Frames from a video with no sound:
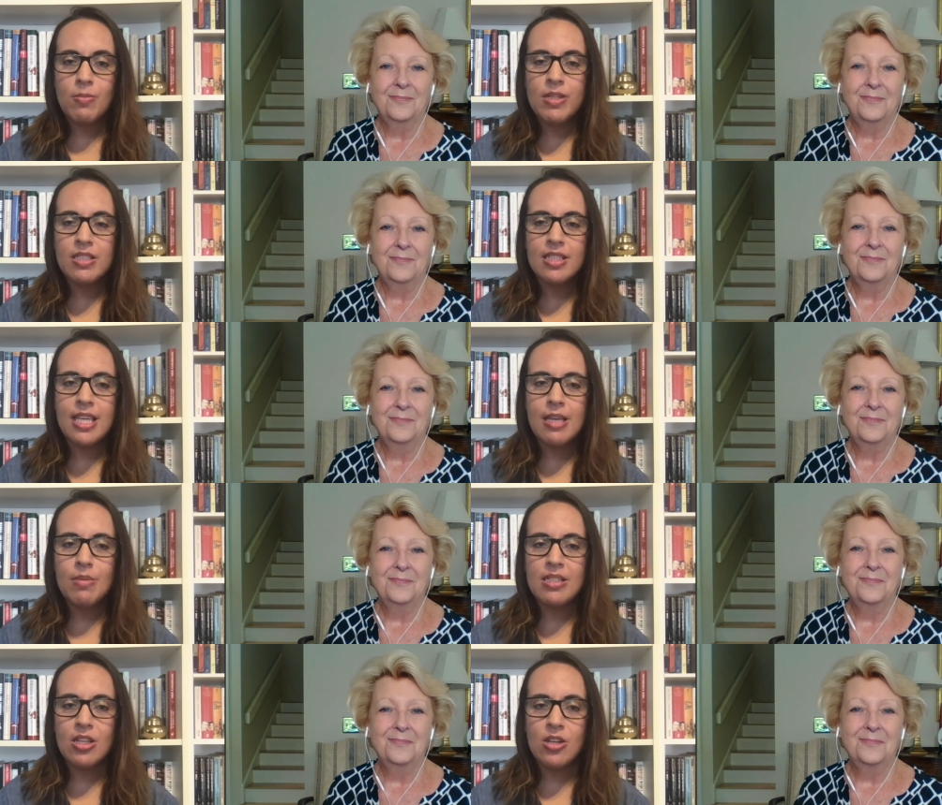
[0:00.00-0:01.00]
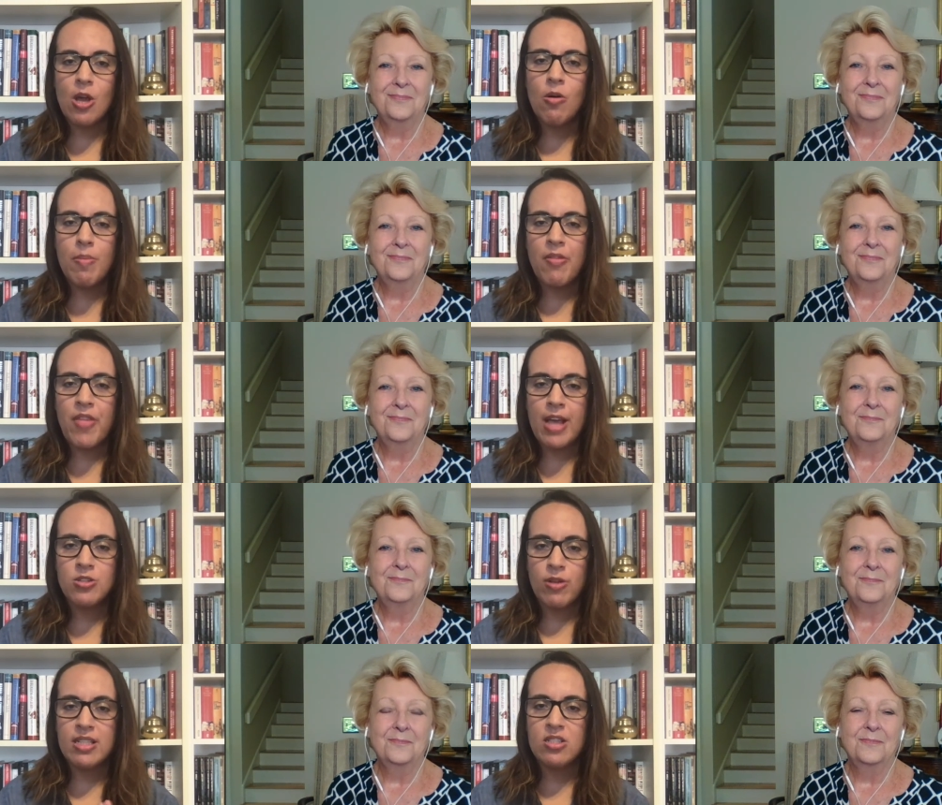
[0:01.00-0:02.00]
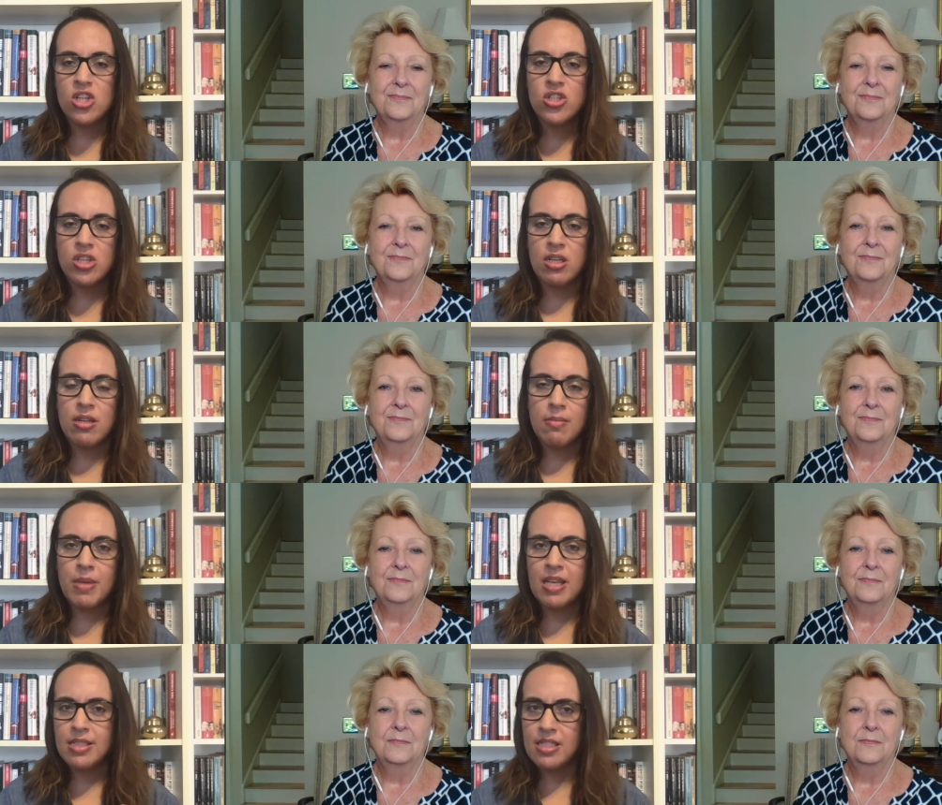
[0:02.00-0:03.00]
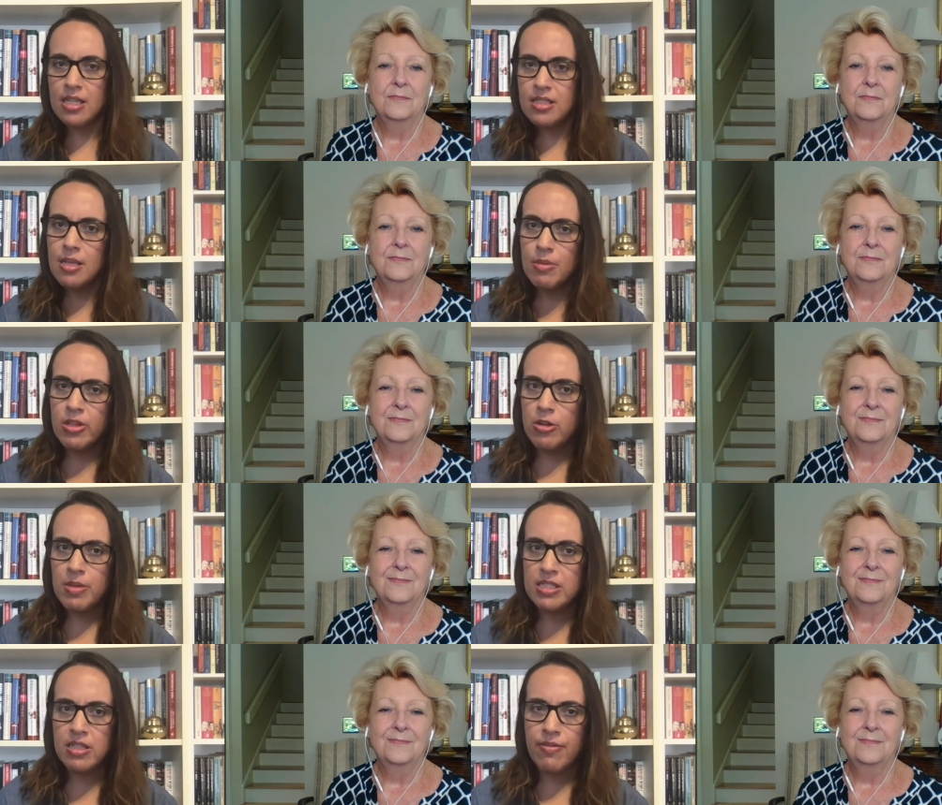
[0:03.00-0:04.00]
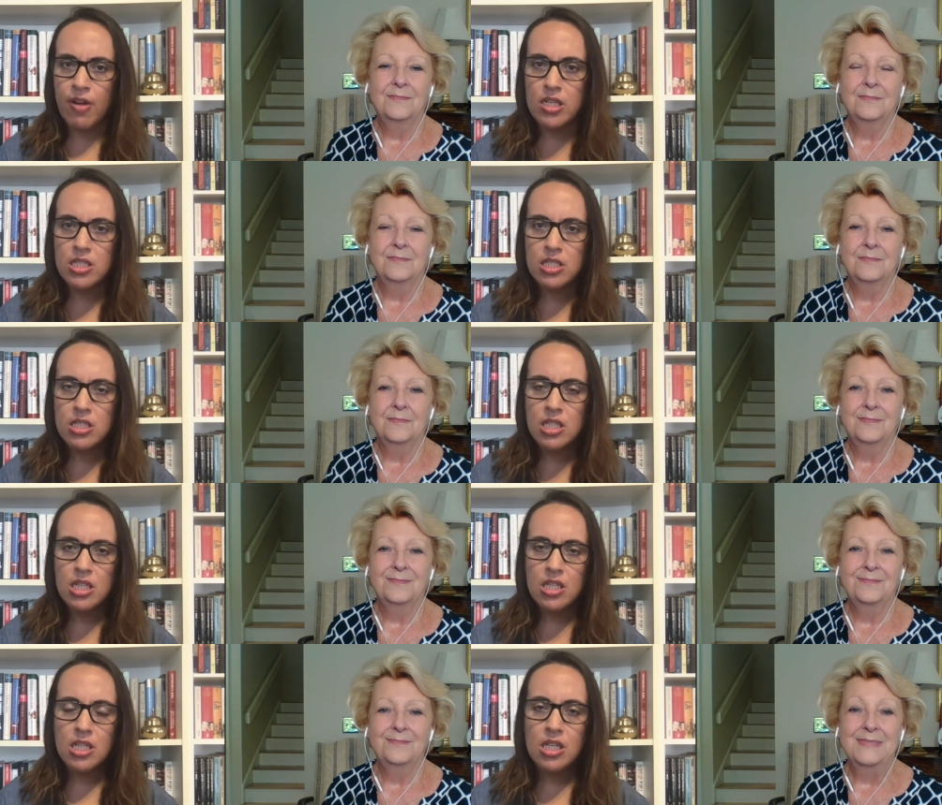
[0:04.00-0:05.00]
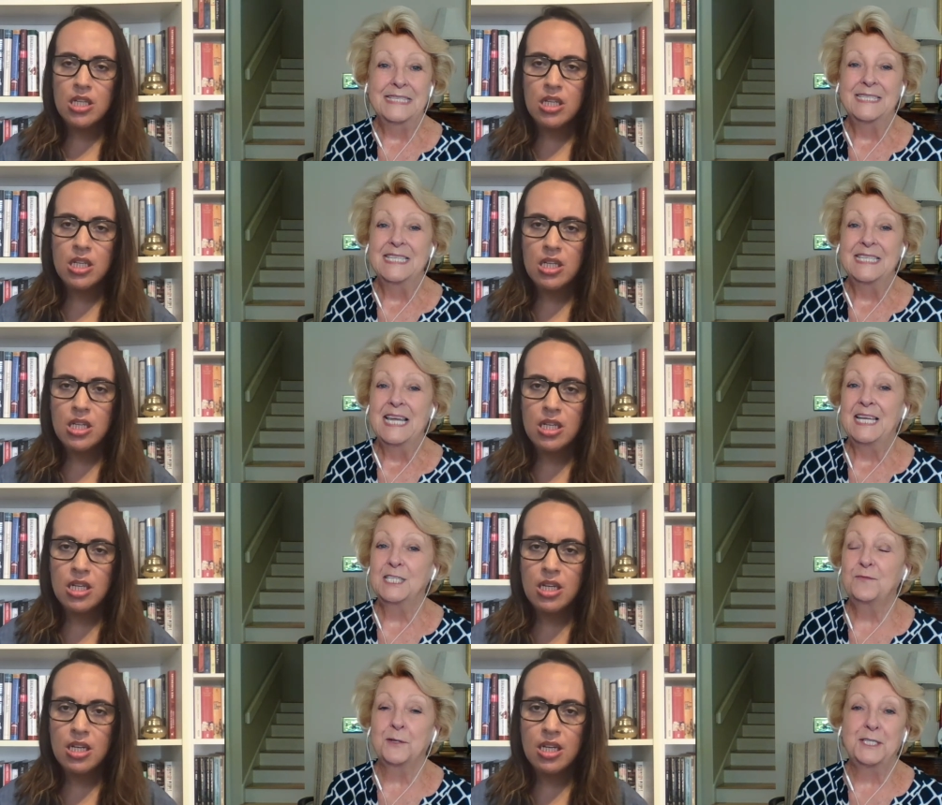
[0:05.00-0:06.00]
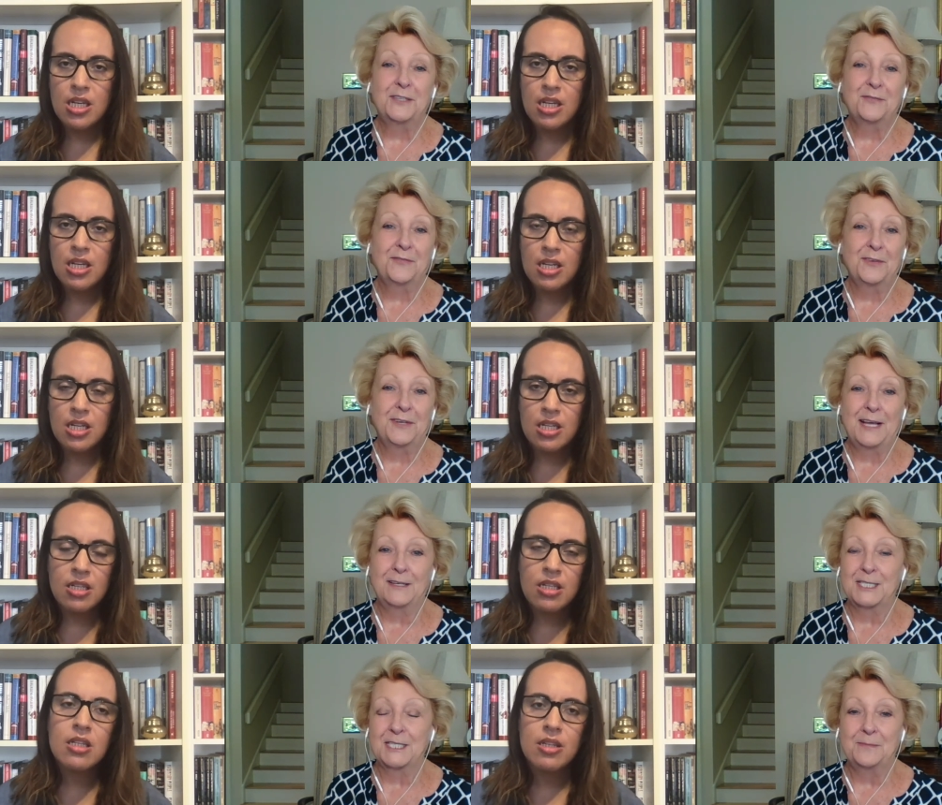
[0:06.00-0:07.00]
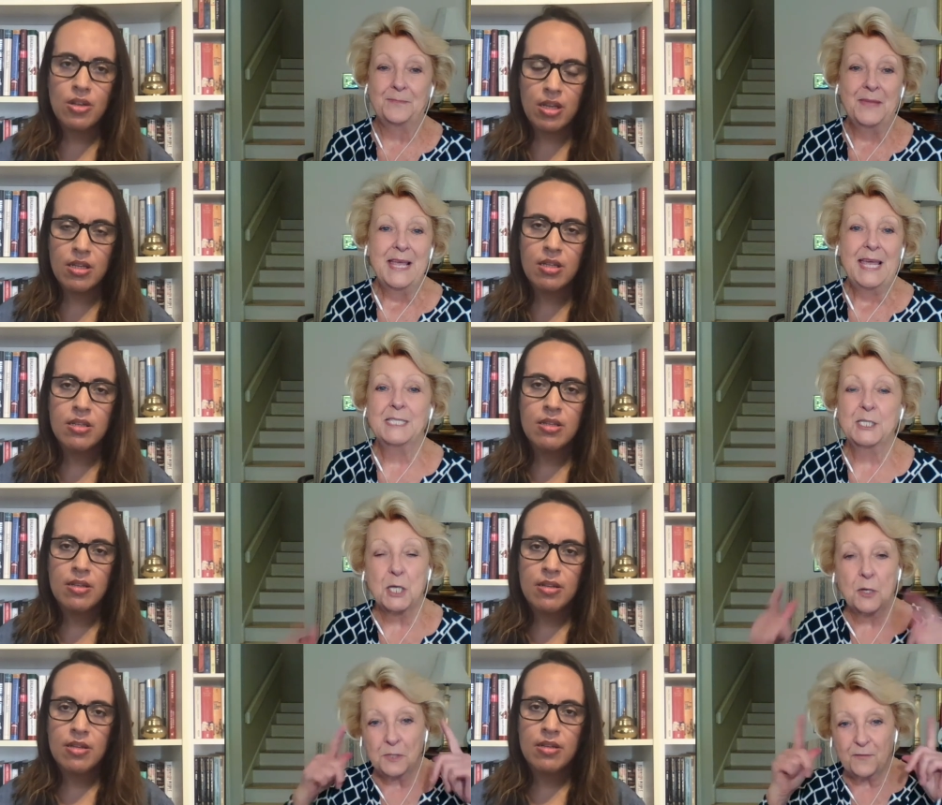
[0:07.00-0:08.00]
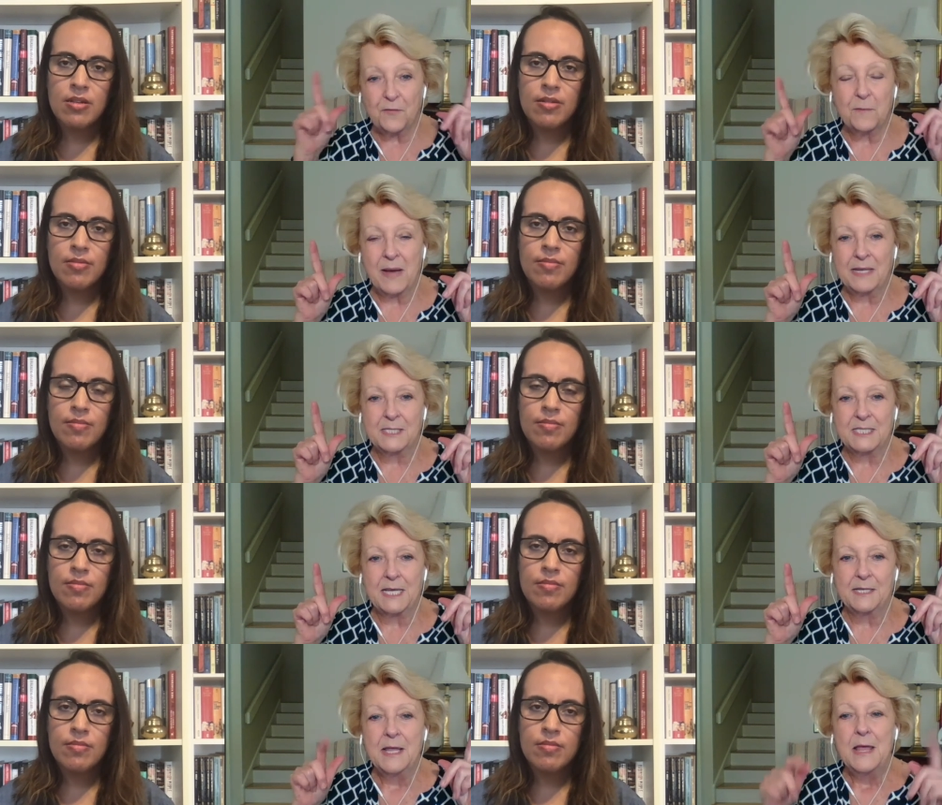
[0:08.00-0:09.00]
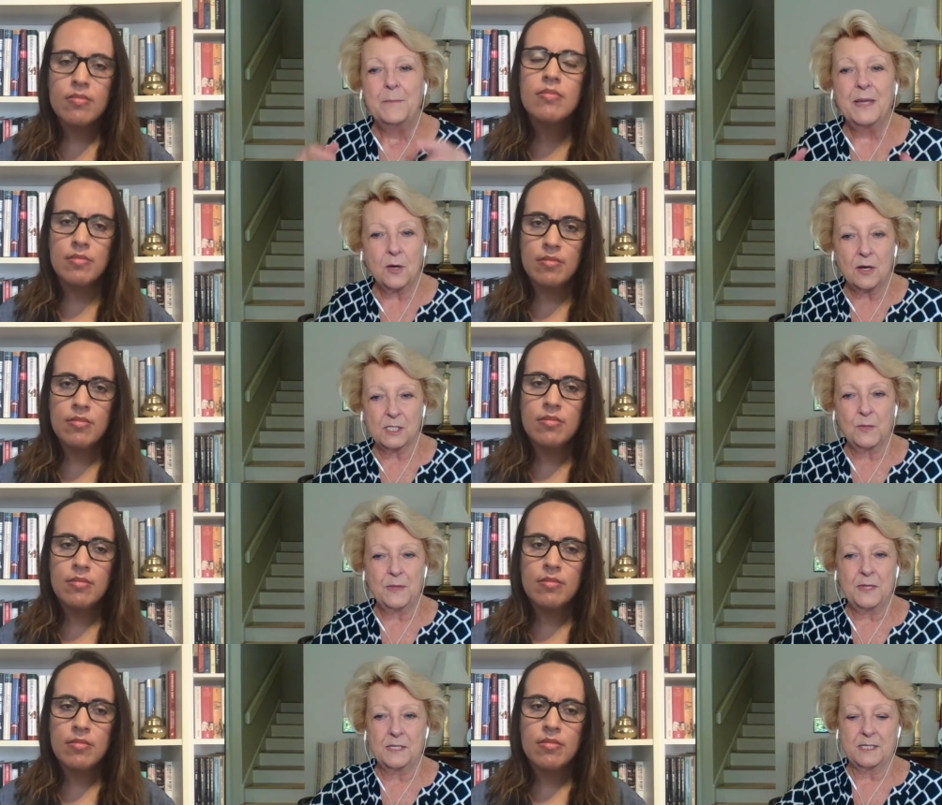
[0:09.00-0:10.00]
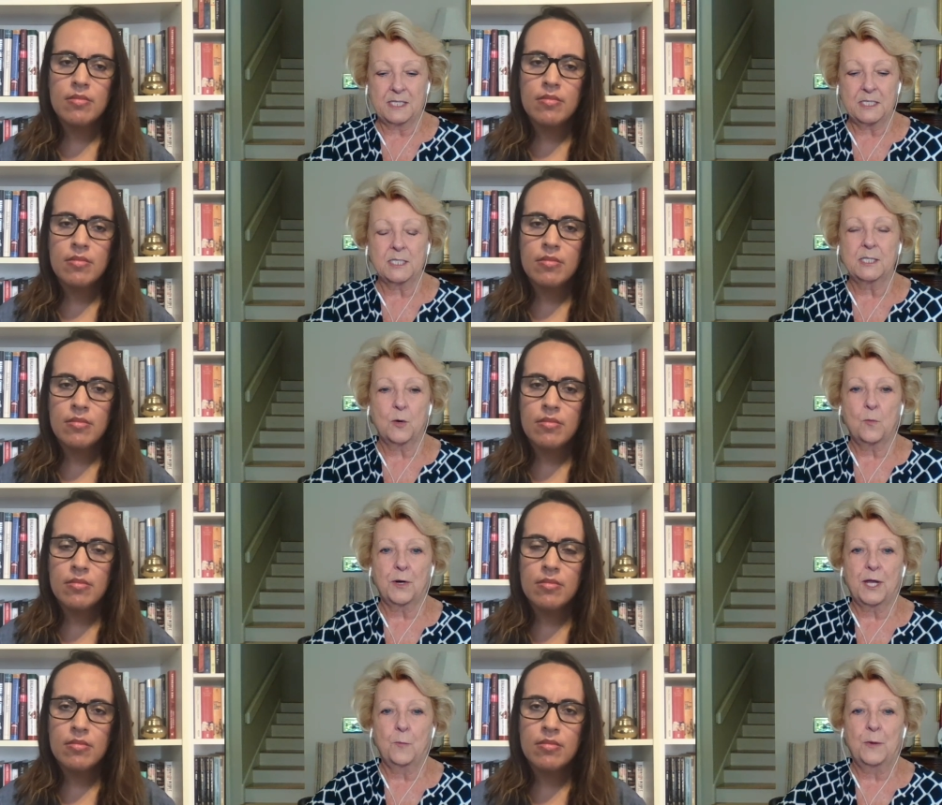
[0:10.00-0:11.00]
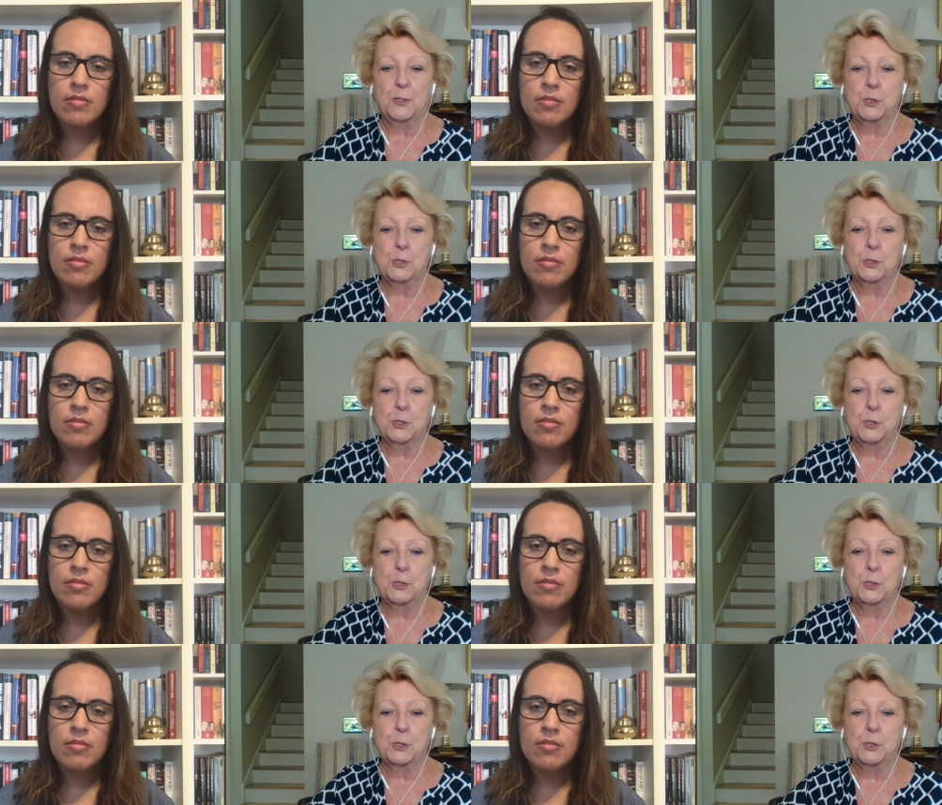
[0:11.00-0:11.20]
Speaker 1: what does a team need to know about that transition because it does seem a little bit different.
Speaker 2: It's very different, Allison. It's a total different mindset mm-hmm. because mm -hmm. when the assistants are working with a